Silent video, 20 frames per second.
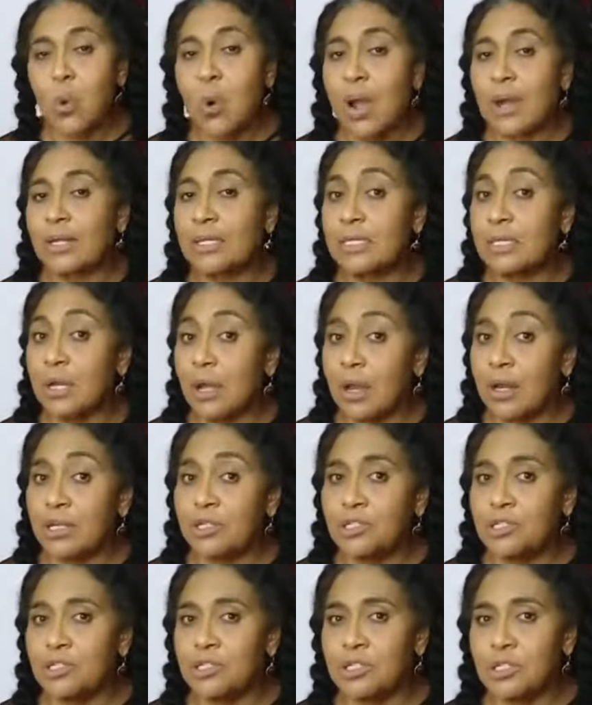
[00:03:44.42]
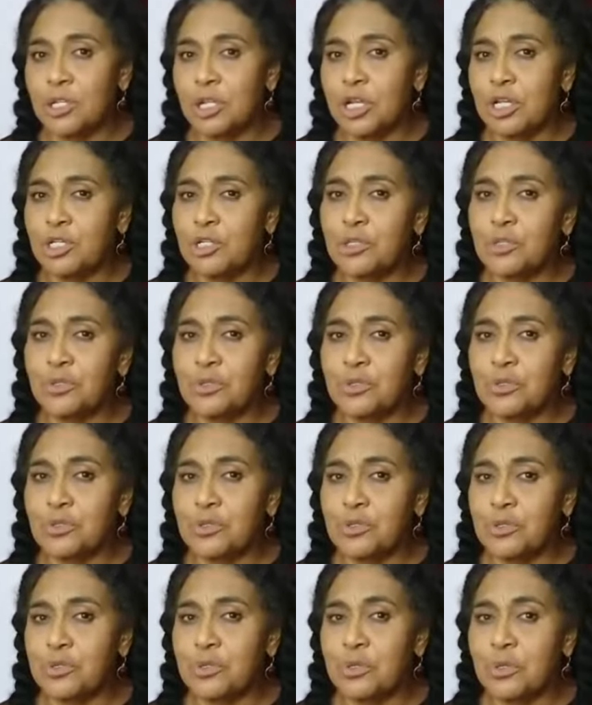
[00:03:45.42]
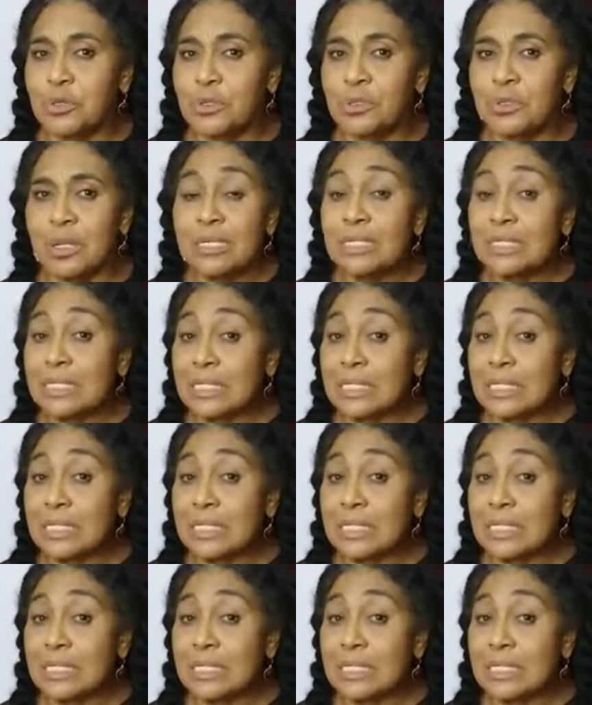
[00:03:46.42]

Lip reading: who acknowledges the institutional